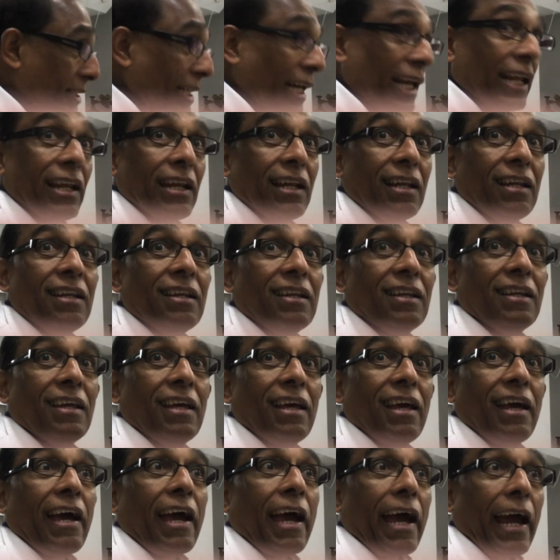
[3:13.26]
cell
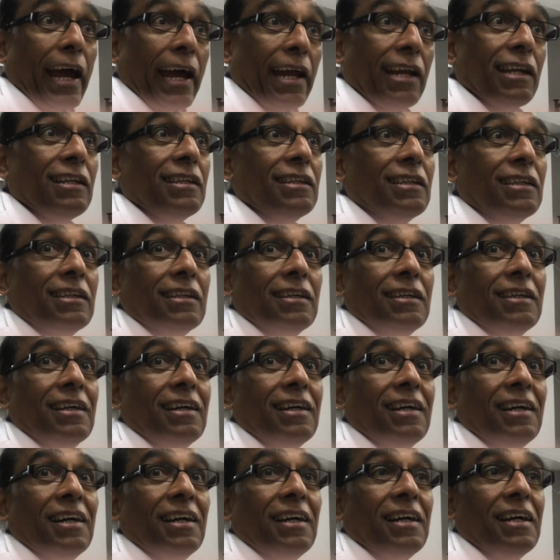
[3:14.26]
and
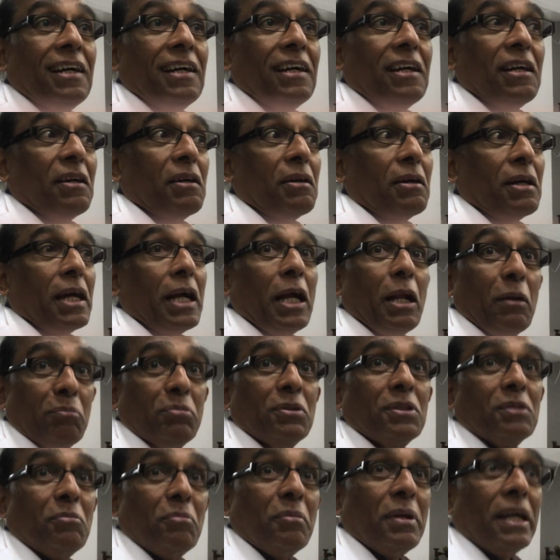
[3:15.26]

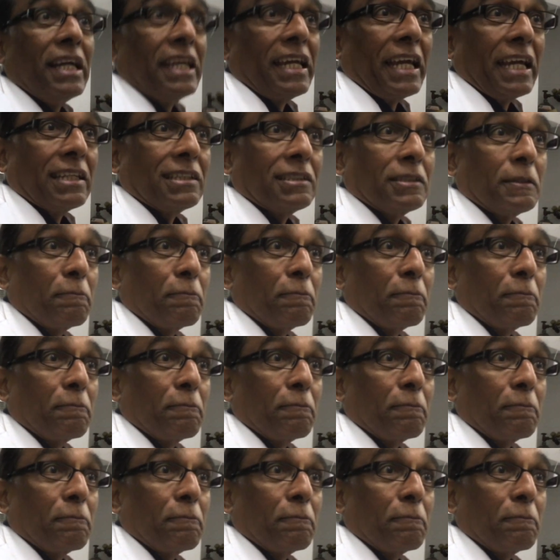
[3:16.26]
helped to make it.